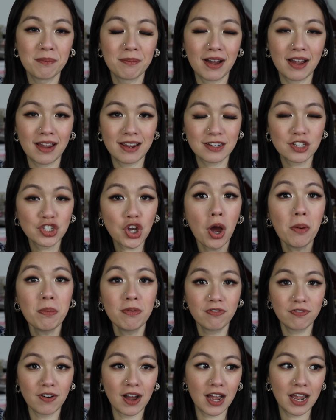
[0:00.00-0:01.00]
my top
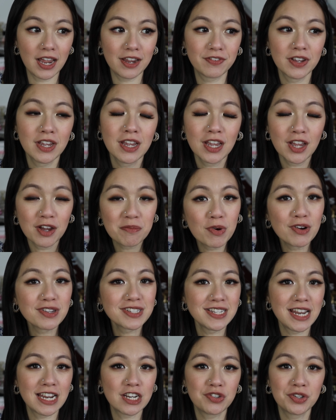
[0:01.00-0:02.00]
5
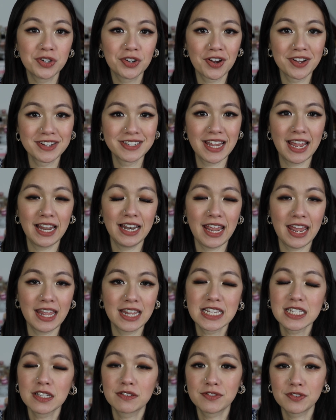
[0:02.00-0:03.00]
most natural contact
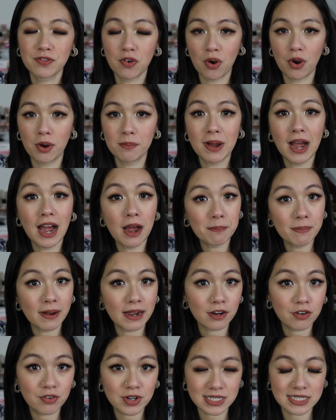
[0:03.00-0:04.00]
lens from
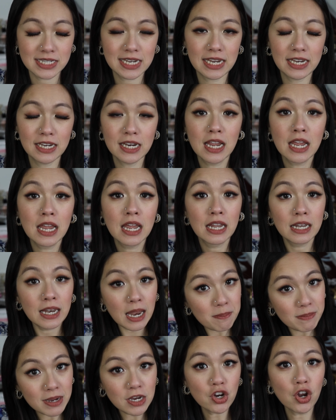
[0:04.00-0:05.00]
HAPA KRISTIN.
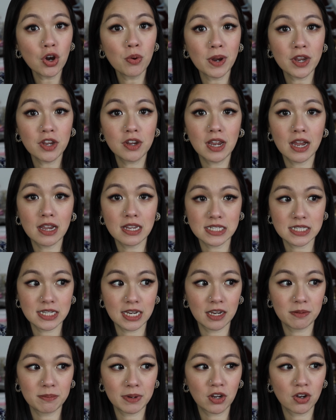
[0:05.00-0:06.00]
Let me know what you guys
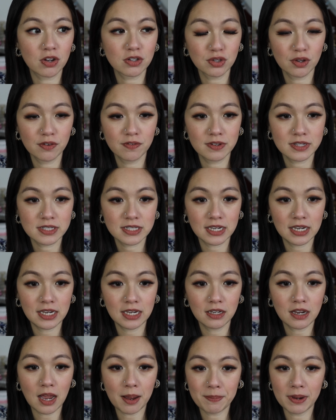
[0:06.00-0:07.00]
think, because obviously
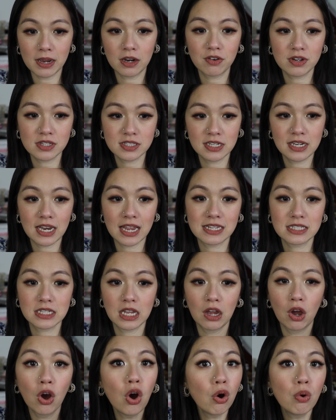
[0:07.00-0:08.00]
HAPA KRISTIN has
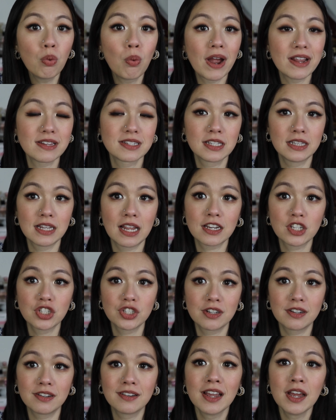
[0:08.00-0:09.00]
a whole wide
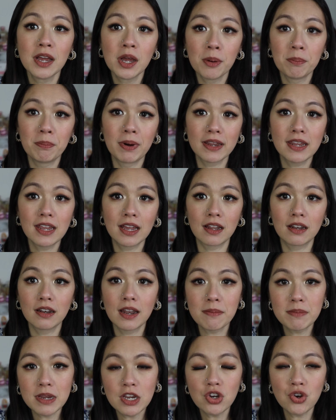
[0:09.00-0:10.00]
selection. But yeah,
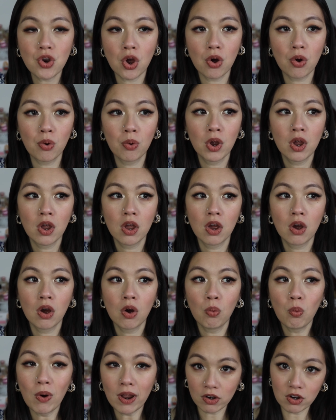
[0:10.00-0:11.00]
let me know
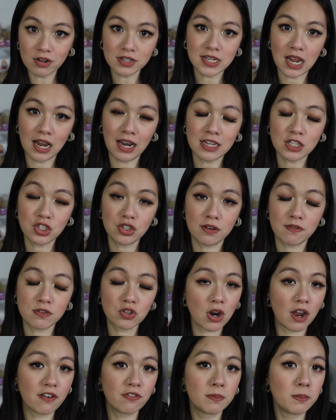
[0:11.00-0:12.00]
what contact lens you've
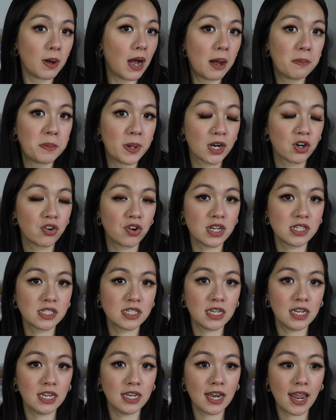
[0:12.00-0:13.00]
tried from HAPA
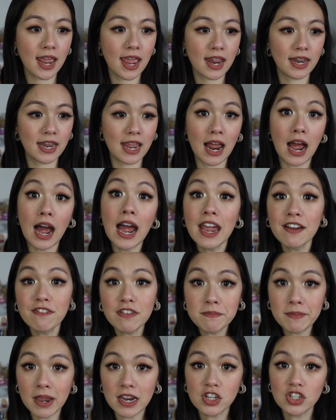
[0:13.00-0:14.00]
KRISTIN that I
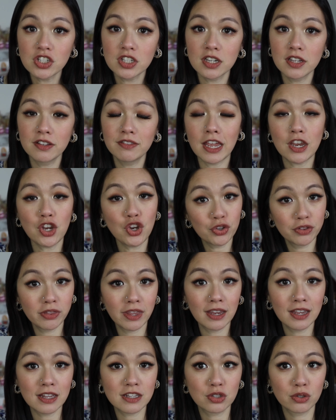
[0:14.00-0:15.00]
haven't mentioned that you
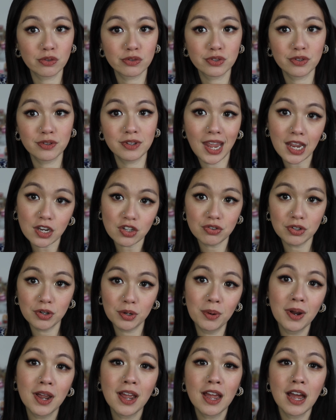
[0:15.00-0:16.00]
think is also
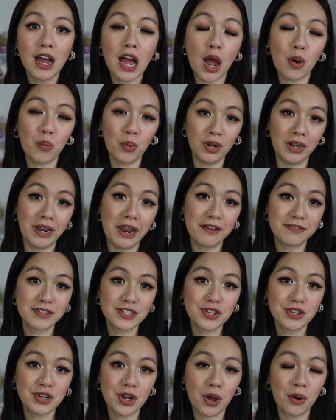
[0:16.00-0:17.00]
natural. I would love
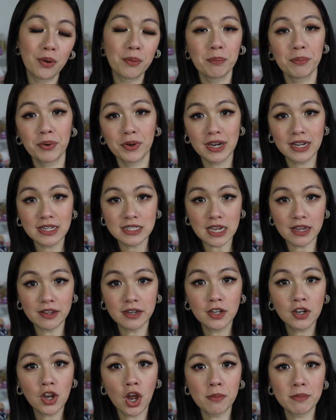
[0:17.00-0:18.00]
to know. Put it down in
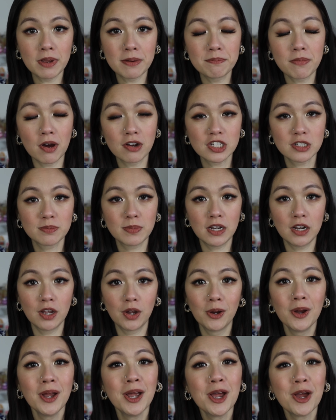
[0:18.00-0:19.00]
the comment box
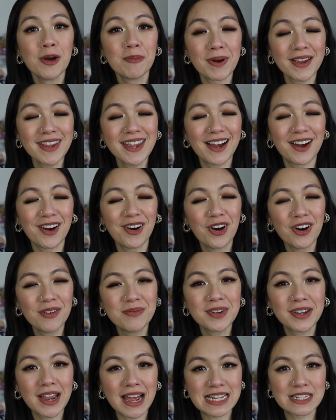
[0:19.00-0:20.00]
below. But yeah, hope
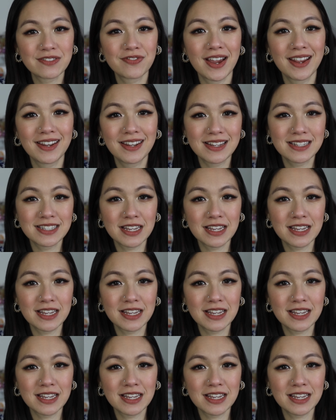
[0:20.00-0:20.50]
you guys find this